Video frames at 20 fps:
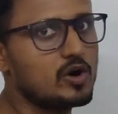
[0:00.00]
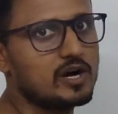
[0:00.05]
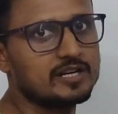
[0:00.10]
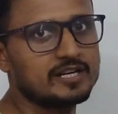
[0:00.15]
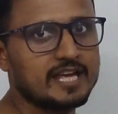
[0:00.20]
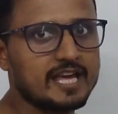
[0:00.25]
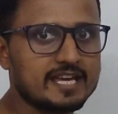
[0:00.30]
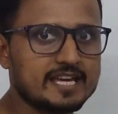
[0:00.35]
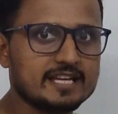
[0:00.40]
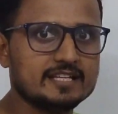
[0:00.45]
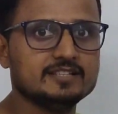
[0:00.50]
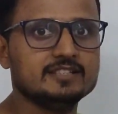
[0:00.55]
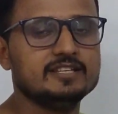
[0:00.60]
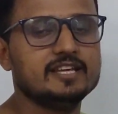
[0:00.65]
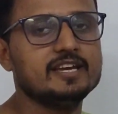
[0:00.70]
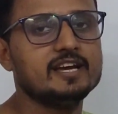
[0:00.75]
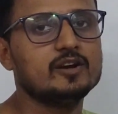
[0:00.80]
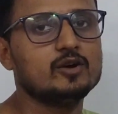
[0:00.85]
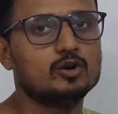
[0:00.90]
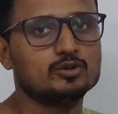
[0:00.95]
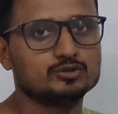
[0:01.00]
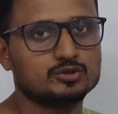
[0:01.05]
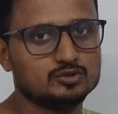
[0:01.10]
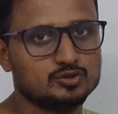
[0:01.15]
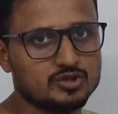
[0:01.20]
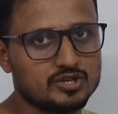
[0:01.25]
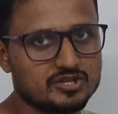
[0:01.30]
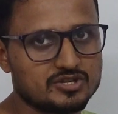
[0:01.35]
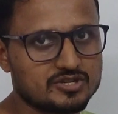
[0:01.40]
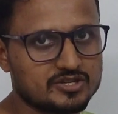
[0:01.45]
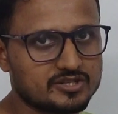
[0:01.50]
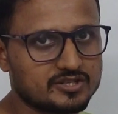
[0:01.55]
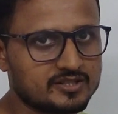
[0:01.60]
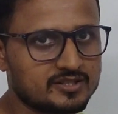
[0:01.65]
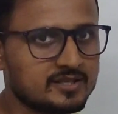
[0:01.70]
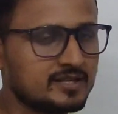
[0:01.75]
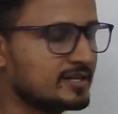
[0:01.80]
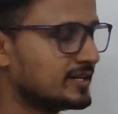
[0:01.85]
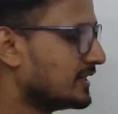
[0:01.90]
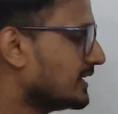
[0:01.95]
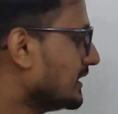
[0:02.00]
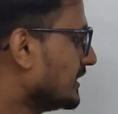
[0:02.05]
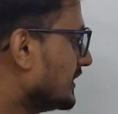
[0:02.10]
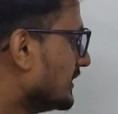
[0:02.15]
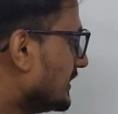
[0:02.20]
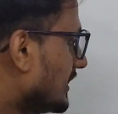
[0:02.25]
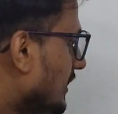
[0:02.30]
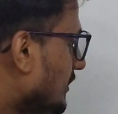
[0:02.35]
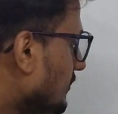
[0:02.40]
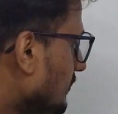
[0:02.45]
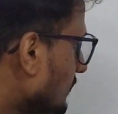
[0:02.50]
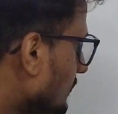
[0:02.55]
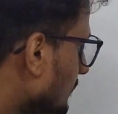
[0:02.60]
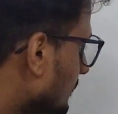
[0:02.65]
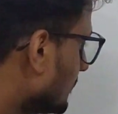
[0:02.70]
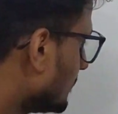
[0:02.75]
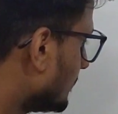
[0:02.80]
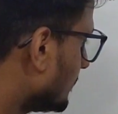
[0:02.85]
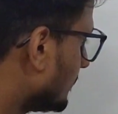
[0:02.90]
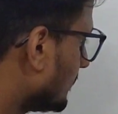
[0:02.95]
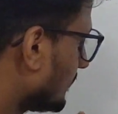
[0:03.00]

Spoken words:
1 again they are ortho to each other. Now